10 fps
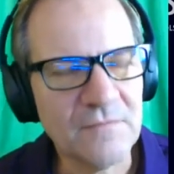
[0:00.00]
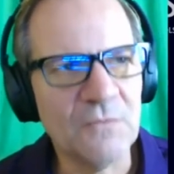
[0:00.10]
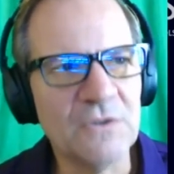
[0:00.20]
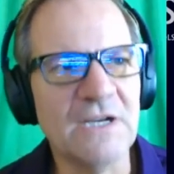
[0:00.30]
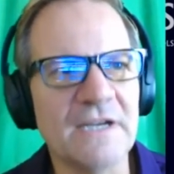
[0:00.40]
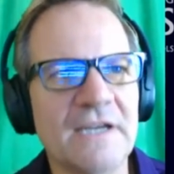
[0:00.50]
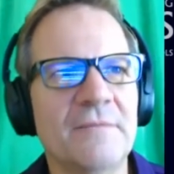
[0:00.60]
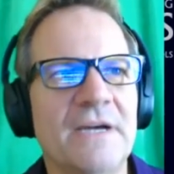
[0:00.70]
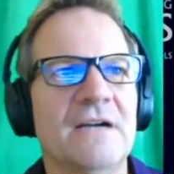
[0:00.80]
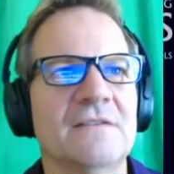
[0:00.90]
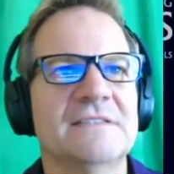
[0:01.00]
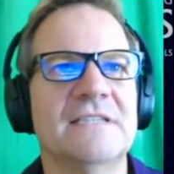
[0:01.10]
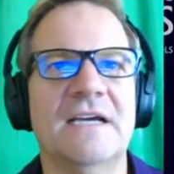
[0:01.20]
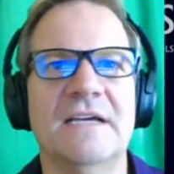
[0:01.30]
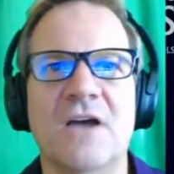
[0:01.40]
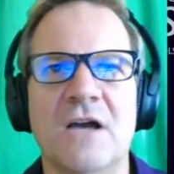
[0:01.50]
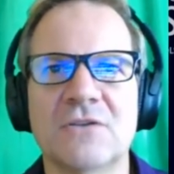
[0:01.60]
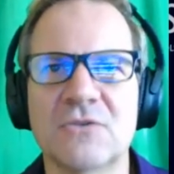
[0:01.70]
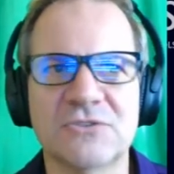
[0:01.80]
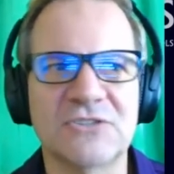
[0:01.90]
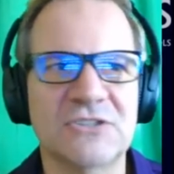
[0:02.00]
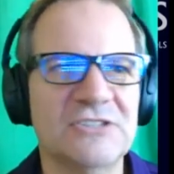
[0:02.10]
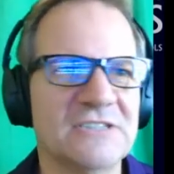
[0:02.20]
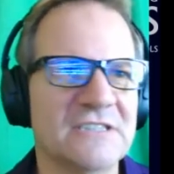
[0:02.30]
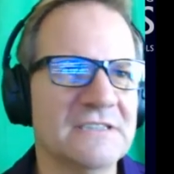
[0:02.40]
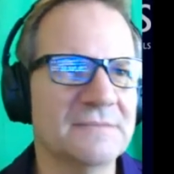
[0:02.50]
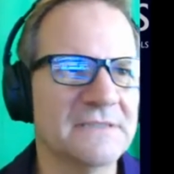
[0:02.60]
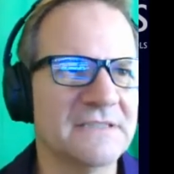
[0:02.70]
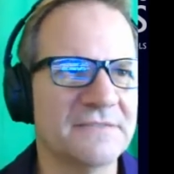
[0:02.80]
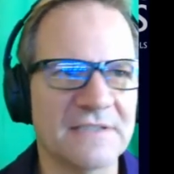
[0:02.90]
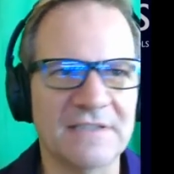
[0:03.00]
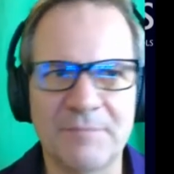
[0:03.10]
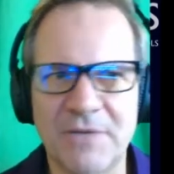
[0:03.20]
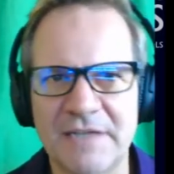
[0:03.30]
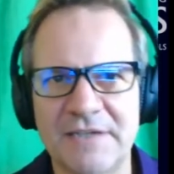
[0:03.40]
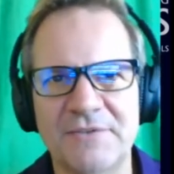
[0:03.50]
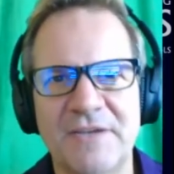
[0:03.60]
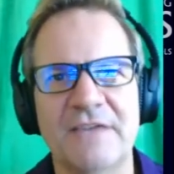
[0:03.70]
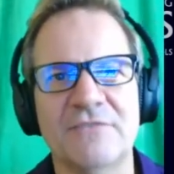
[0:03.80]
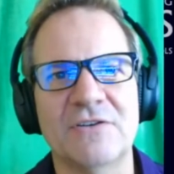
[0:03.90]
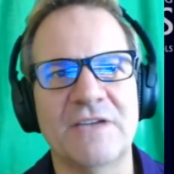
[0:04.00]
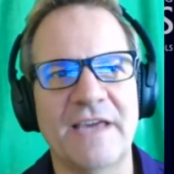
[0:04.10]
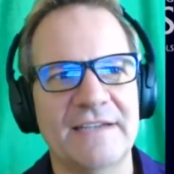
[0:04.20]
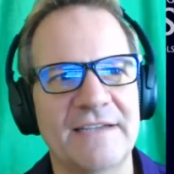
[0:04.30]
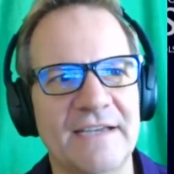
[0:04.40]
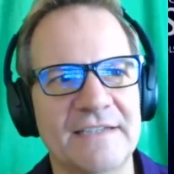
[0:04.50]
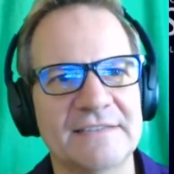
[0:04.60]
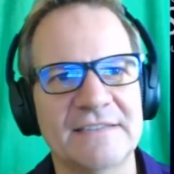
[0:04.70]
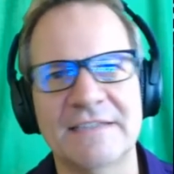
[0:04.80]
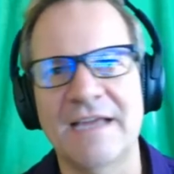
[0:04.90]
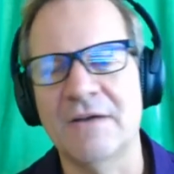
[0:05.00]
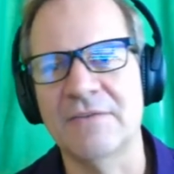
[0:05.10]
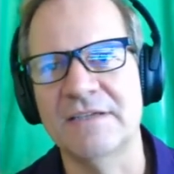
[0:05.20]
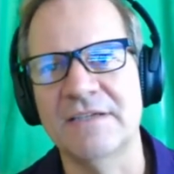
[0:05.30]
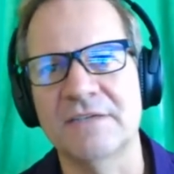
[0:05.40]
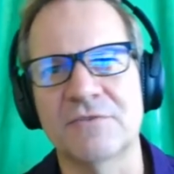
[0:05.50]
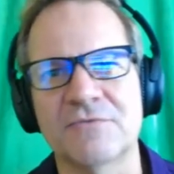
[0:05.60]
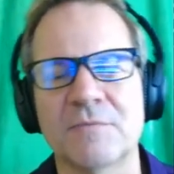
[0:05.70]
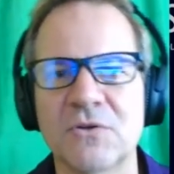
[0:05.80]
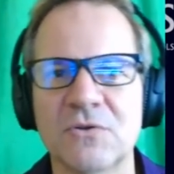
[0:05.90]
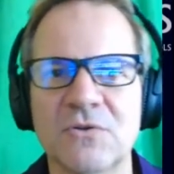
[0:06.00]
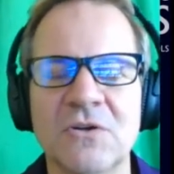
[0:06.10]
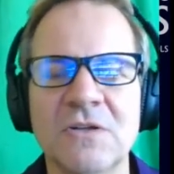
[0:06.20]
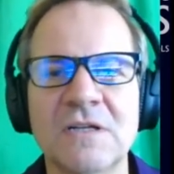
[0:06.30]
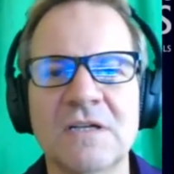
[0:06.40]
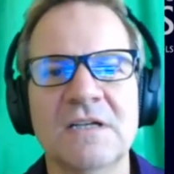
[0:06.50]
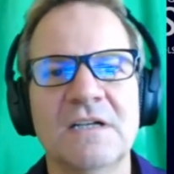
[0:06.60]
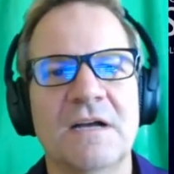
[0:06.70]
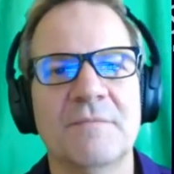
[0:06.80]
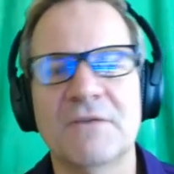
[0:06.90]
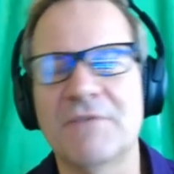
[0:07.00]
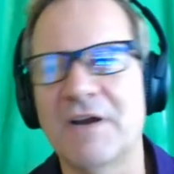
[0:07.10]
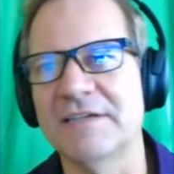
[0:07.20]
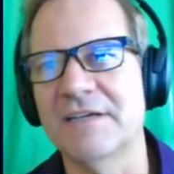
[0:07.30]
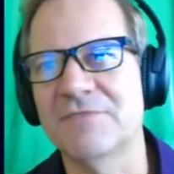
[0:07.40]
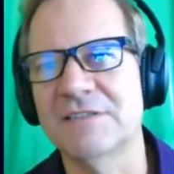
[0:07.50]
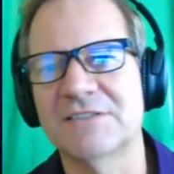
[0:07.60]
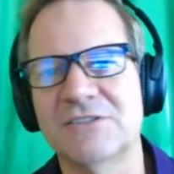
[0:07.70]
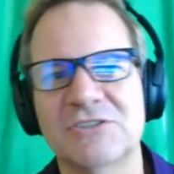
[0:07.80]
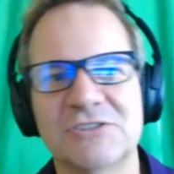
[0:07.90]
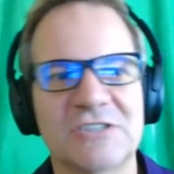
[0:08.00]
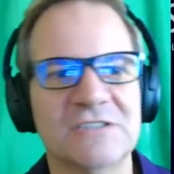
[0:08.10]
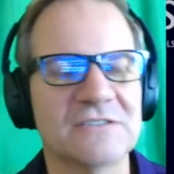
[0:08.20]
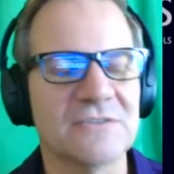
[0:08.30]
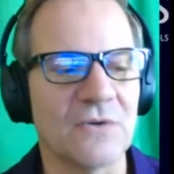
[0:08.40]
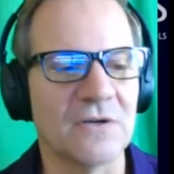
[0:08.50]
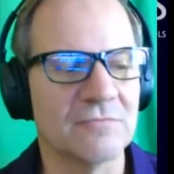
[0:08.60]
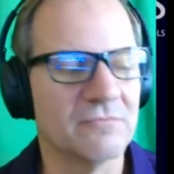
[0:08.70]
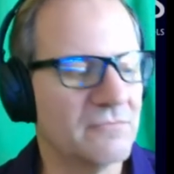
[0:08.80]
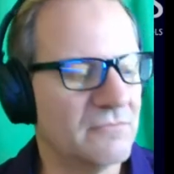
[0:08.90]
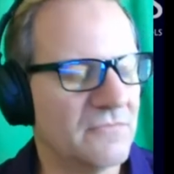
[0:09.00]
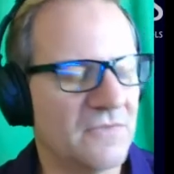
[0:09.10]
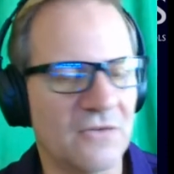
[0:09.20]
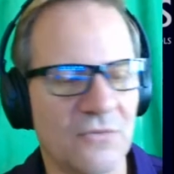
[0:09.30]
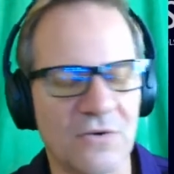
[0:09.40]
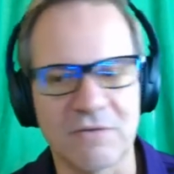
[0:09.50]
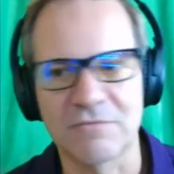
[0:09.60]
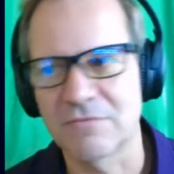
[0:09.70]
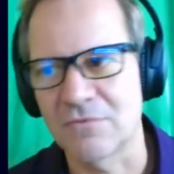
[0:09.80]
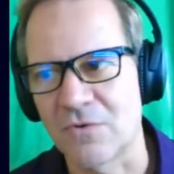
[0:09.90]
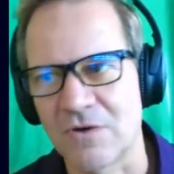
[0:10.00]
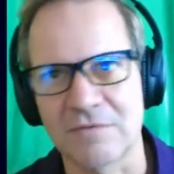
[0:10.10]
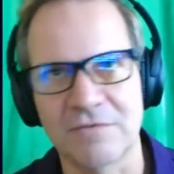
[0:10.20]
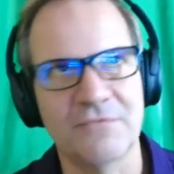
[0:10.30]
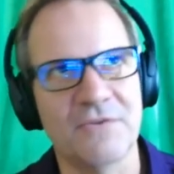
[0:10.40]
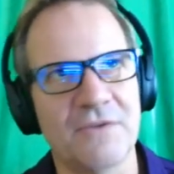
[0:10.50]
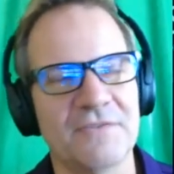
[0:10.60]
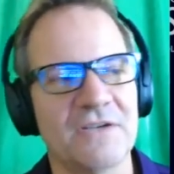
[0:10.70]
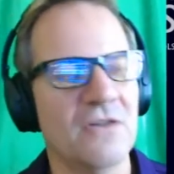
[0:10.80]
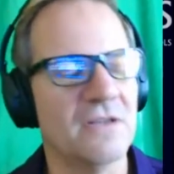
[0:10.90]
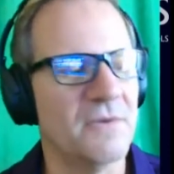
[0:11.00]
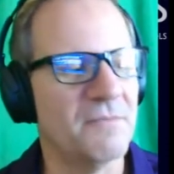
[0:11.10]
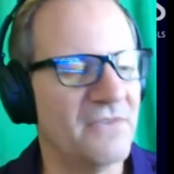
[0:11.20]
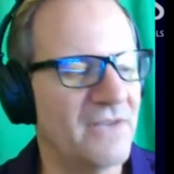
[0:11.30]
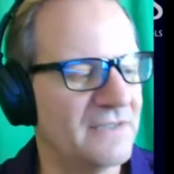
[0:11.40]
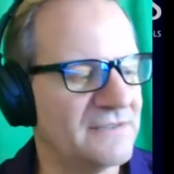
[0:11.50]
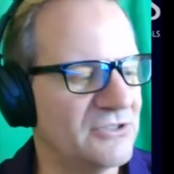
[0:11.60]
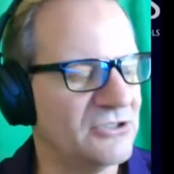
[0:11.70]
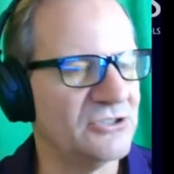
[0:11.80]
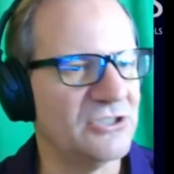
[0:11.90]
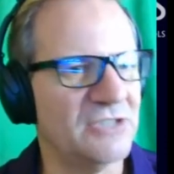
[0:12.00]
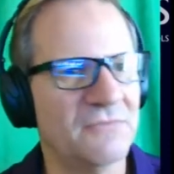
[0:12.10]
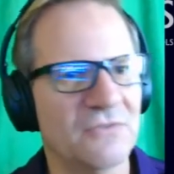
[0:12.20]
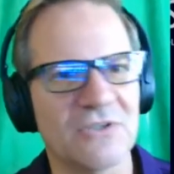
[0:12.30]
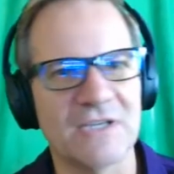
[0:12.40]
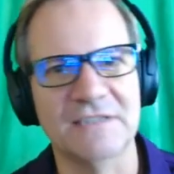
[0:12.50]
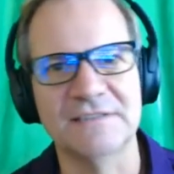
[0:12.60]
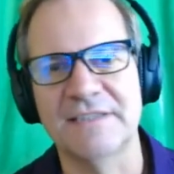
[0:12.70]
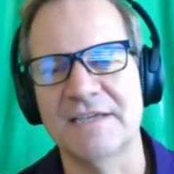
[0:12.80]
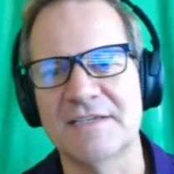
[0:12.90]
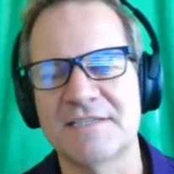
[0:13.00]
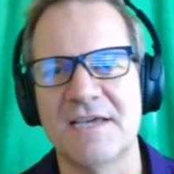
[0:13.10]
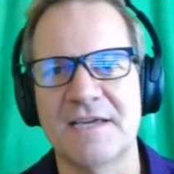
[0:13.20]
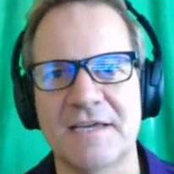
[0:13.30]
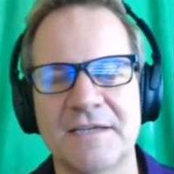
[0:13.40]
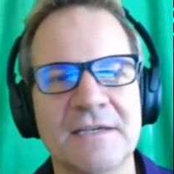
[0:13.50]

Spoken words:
We're talking about non-Google search engines, specifically Baidu, Naver, Yandex, and how they differ from Google. They're very different search engines, or if you even call them a search engine. We'll get into that in a second.